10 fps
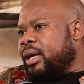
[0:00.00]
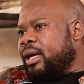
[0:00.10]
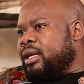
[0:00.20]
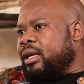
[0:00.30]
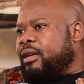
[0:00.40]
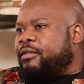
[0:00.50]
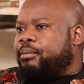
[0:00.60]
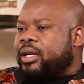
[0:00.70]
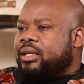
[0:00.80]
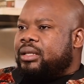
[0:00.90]
and
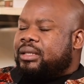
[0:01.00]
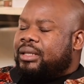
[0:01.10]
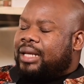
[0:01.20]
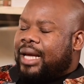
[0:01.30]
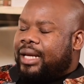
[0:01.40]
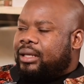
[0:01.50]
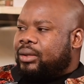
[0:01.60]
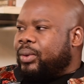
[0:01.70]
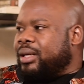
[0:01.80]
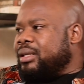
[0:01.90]
if print is
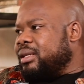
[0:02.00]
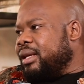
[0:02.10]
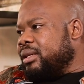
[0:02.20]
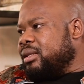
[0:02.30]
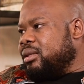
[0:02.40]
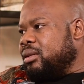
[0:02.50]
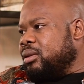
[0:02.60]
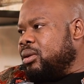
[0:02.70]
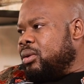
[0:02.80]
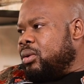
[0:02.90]
declining, what is next?
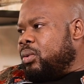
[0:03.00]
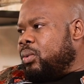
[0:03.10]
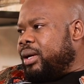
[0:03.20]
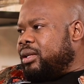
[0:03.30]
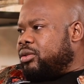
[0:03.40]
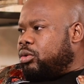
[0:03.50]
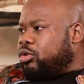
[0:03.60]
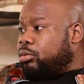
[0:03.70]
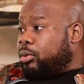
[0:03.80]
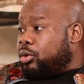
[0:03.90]
what is
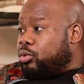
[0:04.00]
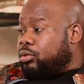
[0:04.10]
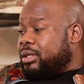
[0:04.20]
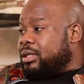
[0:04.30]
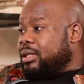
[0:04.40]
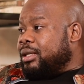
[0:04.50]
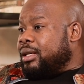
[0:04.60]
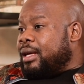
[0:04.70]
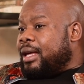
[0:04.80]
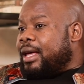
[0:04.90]
going to be used
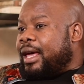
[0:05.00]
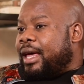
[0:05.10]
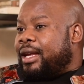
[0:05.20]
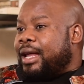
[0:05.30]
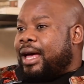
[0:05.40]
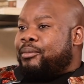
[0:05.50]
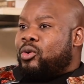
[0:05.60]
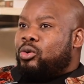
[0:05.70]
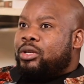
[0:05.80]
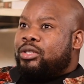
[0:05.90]
mm-hmm. and i'm
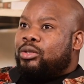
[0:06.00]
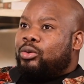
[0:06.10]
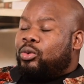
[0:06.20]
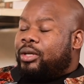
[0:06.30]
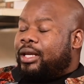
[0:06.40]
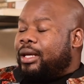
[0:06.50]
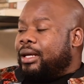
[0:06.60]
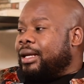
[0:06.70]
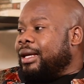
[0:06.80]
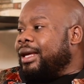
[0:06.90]
always
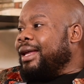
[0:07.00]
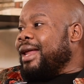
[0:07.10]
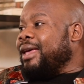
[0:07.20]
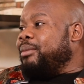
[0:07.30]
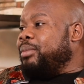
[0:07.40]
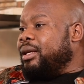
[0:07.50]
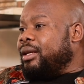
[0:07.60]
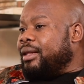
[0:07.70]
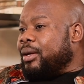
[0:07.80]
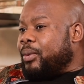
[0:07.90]
looking can i
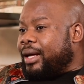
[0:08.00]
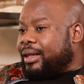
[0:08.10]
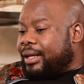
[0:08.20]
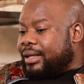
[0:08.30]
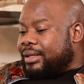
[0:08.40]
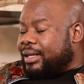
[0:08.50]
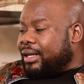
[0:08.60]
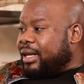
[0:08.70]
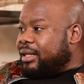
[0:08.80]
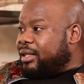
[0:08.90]
be the one that's
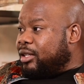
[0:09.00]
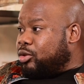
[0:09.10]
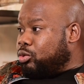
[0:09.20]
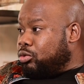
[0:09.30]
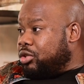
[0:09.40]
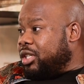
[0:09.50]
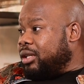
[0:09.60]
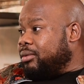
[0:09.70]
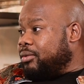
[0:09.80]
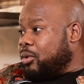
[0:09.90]
creating the
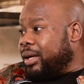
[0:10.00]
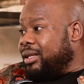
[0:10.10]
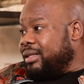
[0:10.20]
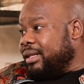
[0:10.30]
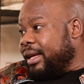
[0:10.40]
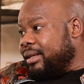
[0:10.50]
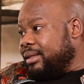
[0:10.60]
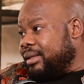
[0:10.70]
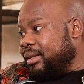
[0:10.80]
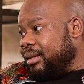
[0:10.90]
solution for what is
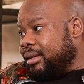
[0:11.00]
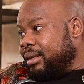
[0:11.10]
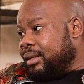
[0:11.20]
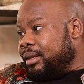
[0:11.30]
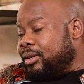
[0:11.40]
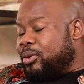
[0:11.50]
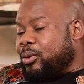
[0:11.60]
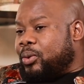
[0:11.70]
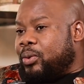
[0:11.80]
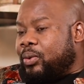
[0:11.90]
next wow
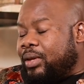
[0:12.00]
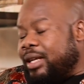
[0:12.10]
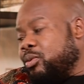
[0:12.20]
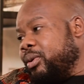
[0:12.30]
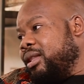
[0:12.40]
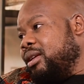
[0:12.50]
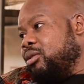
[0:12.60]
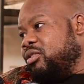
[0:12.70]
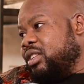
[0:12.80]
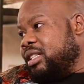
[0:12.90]
so that's where the
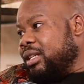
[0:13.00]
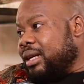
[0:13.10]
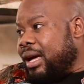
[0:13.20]
innovation